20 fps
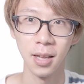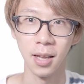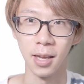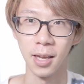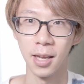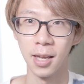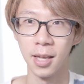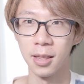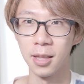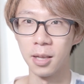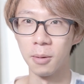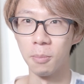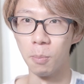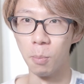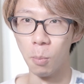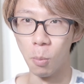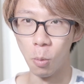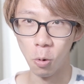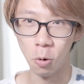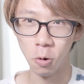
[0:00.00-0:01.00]
and the
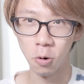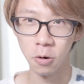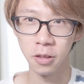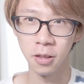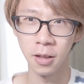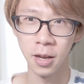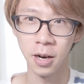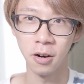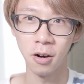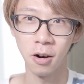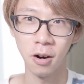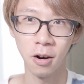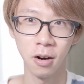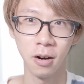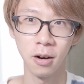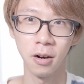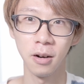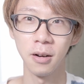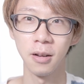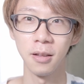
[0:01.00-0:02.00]
more there
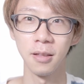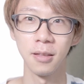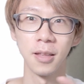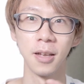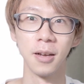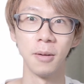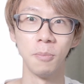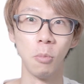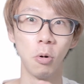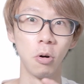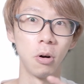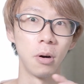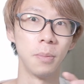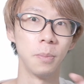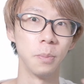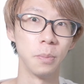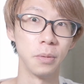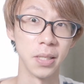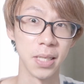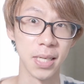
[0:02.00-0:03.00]
are, the more
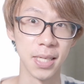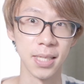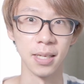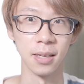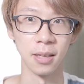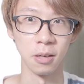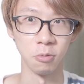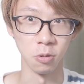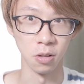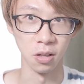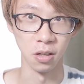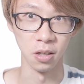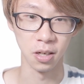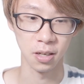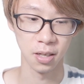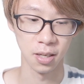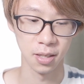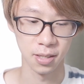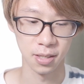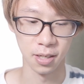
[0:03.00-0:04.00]
pleasing it will
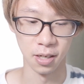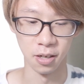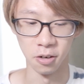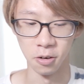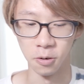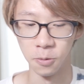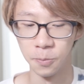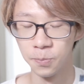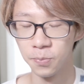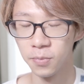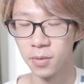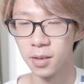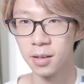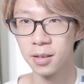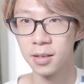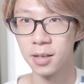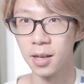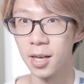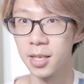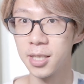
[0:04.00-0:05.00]
look. So
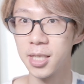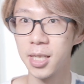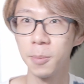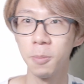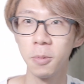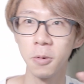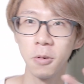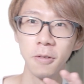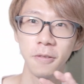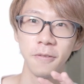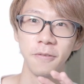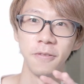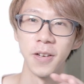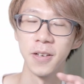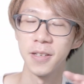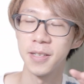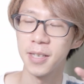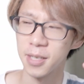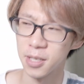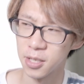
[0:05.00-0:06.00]
a typical
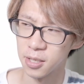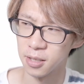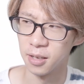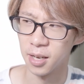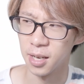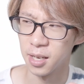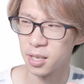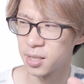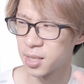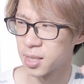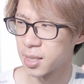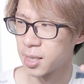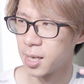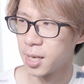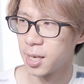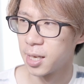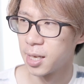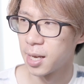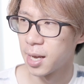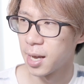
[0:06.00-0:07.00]
vintage lens
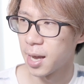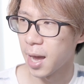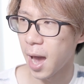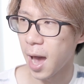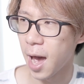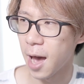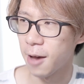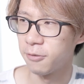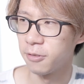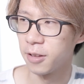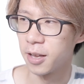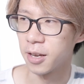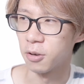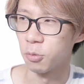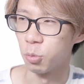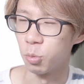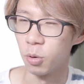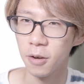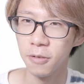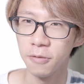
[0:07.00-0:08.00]
have like
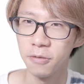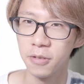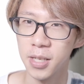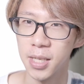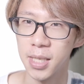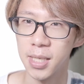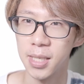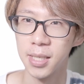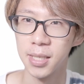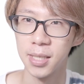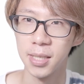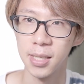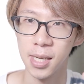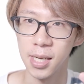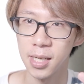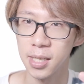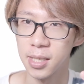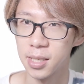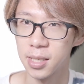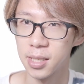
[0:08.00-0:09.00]
roughly
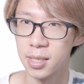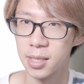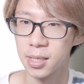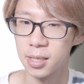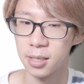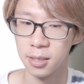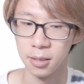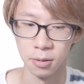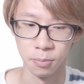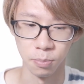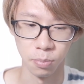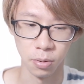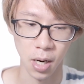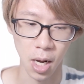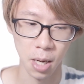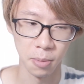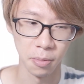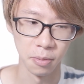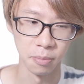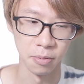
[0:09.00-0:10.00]
6 to
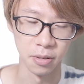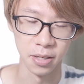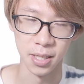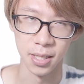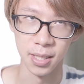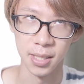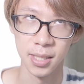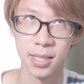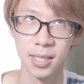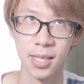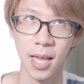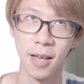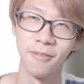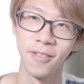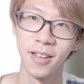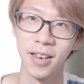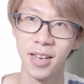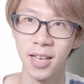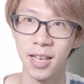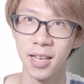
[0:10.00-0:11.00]
probably
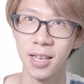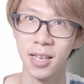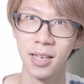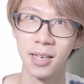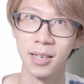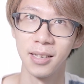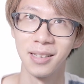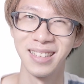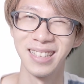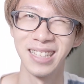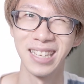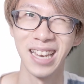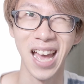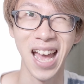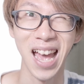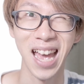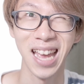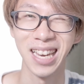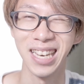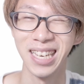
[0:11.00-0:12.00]
7, 8,
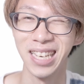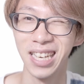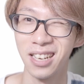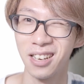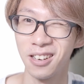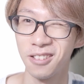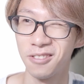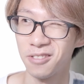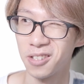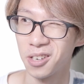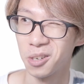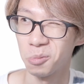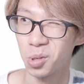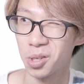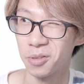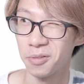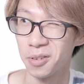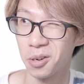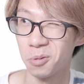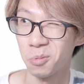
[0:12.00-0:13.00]
9 diaphragms,
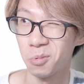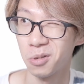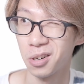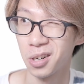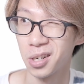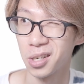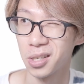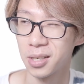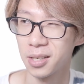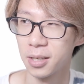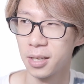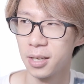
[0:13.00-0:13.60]
if I'm right.